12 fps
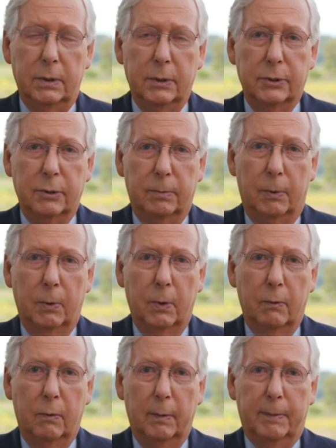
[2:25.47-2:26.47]
to
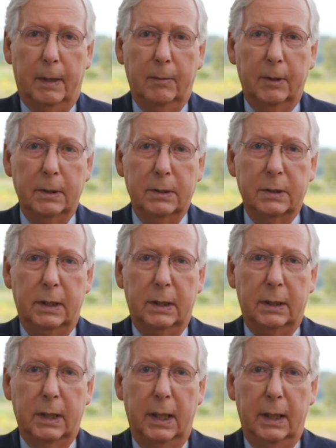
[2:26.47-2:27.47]
support Republican
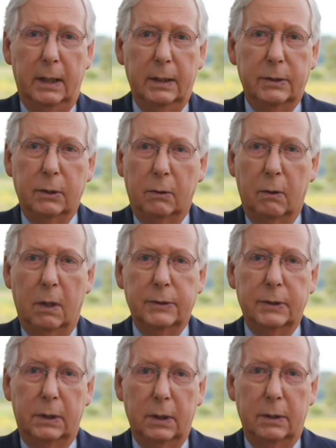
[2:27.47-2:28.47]
Senate candidates
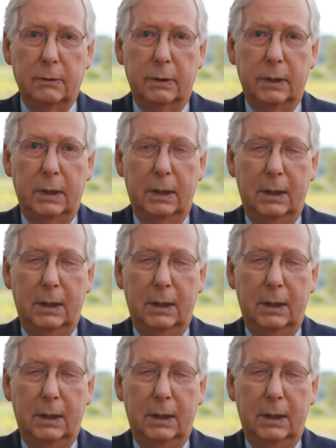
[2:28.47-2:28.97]
across the country